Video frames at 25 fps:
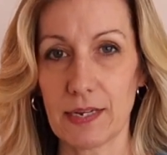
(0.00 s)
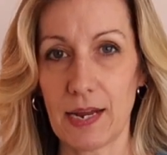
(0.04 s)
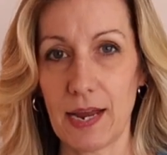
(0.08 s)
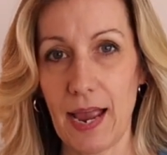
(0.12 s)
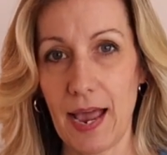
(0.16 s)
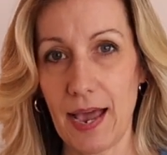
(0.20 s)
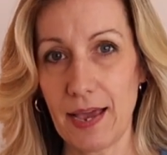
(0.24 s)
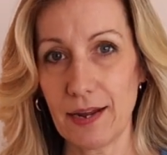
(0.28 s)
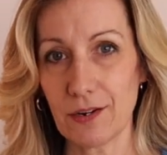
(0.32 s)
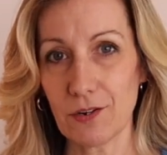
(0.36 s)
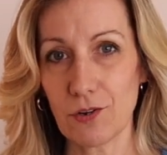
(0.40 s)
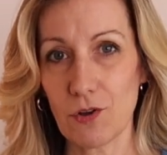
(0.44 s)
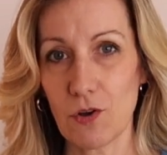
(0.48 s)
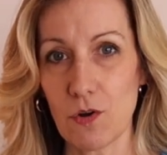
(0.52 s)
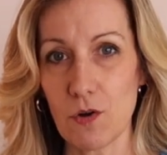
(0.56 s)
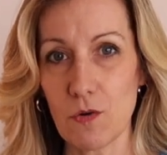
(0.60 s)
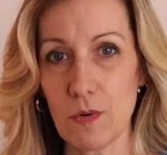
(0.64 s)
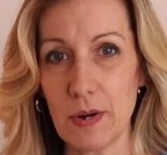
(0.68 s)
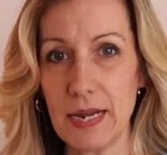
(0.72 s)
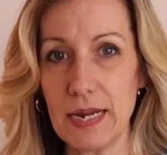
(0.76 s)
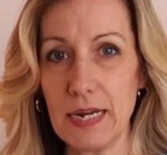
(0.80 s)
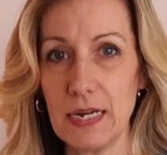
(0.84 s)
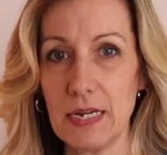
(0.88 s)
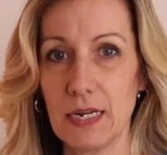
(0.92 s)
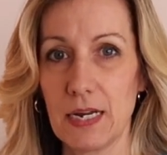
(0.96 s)
I had a goal
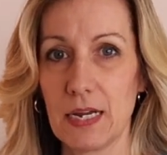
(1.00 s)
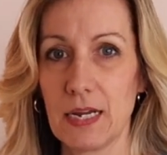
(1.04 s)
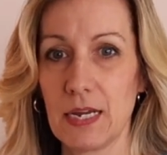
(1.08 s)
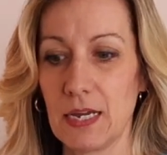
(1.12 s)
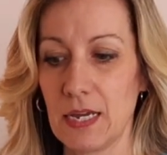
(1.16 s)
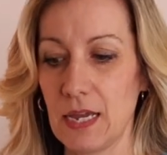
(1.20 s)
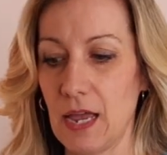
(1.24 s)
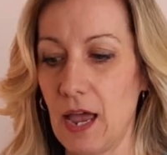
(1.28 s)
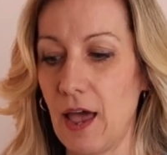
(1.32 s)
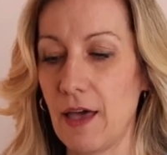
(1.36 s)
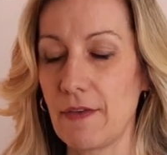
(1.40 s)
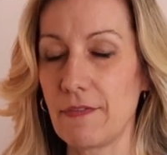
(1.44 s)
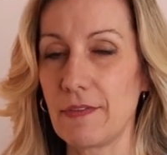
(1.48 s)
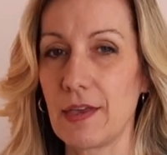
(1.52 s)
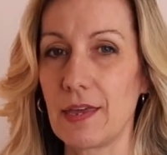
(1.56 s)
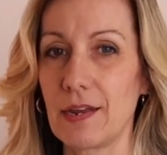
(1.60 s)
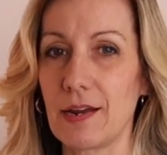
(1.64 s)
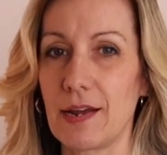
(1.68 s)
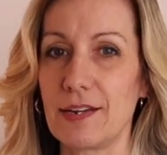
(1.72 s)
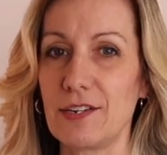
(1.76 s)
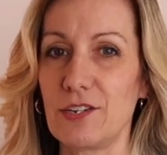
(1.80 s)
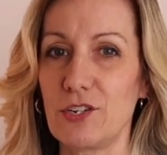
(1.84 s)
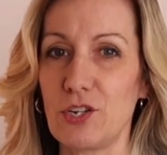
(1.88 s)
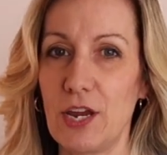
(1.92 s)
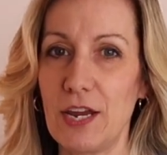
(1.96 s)
weight and then
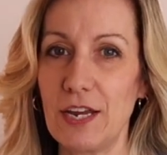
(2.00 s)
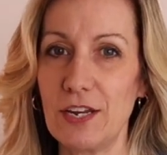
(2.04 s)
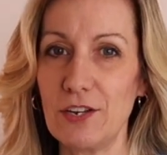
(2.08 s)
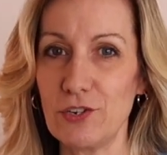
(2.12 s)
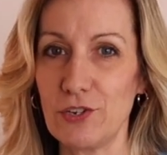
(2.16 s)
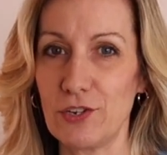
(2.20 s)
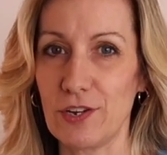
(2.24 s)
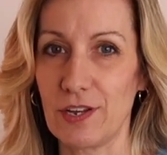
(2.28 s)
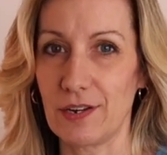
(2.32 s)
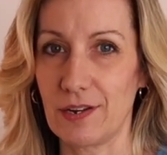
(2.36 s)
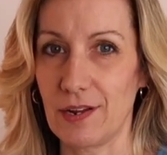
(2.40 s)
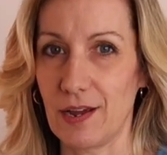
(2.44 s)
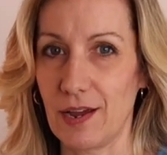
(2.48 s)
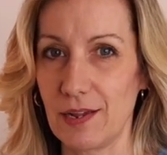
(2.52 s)
I changed it.